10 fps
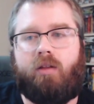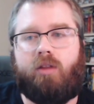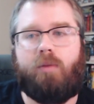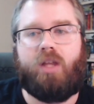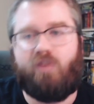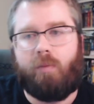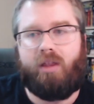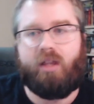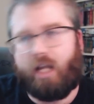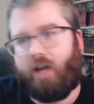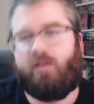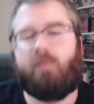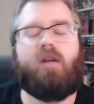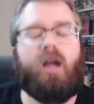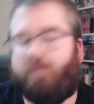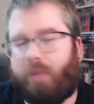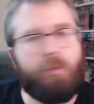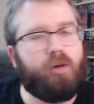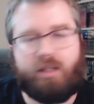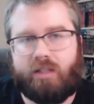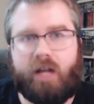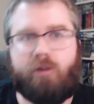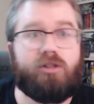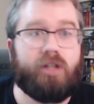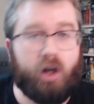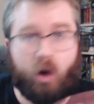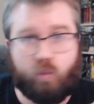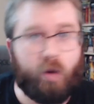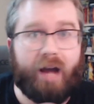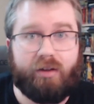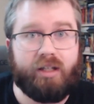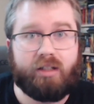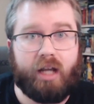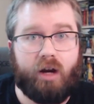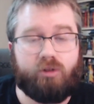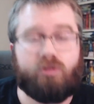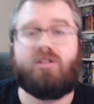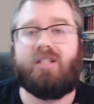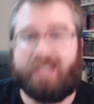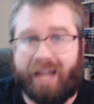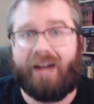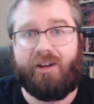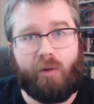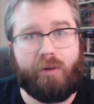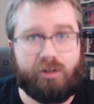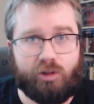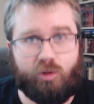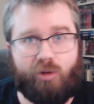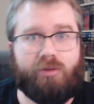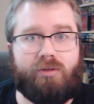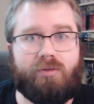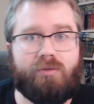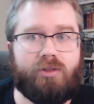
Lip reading: the believability of them, of people continuously around these characters not knowing the truth.